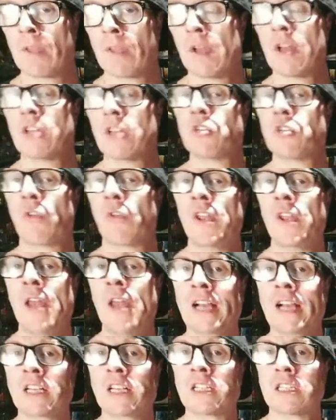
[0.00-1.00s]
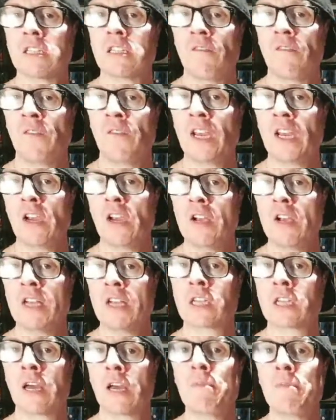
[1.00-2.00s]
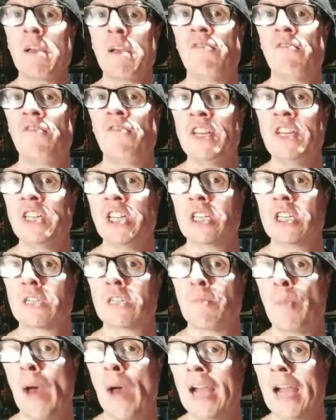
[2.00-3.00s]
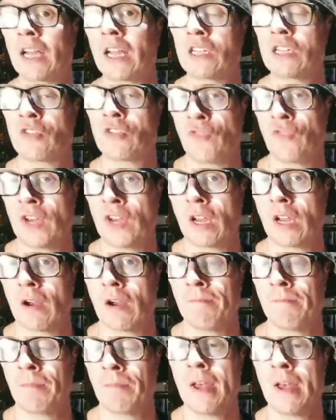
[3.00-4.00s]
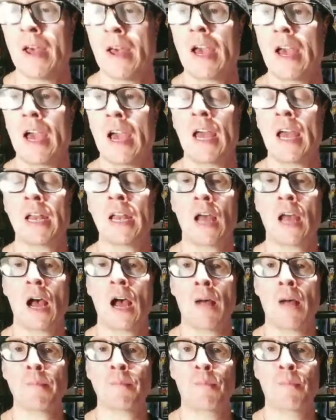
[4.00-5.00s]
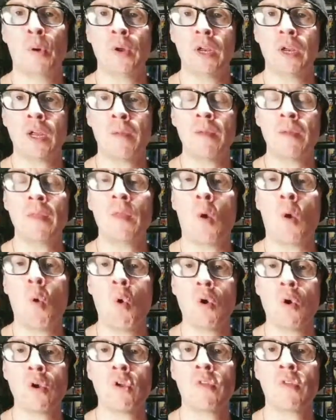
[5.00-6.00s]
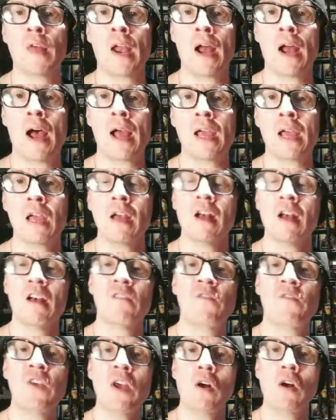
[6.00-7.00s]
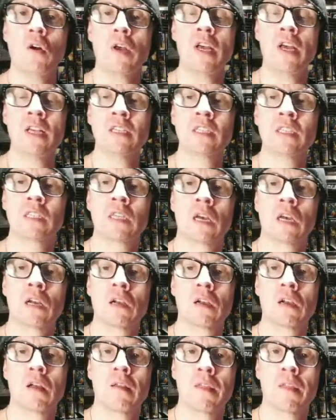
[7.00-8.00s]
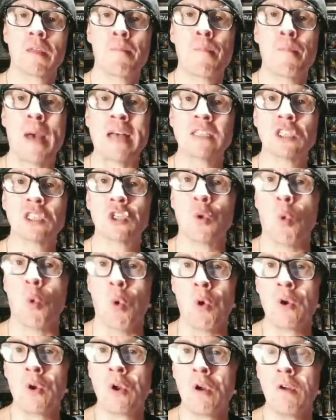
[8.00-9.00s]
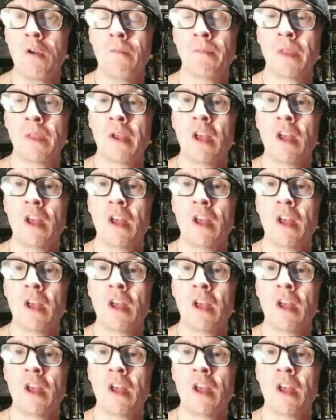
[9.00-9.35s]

So the next figure is going to be a vintage package figure, and I'm putting them in the order that I feel is the best order.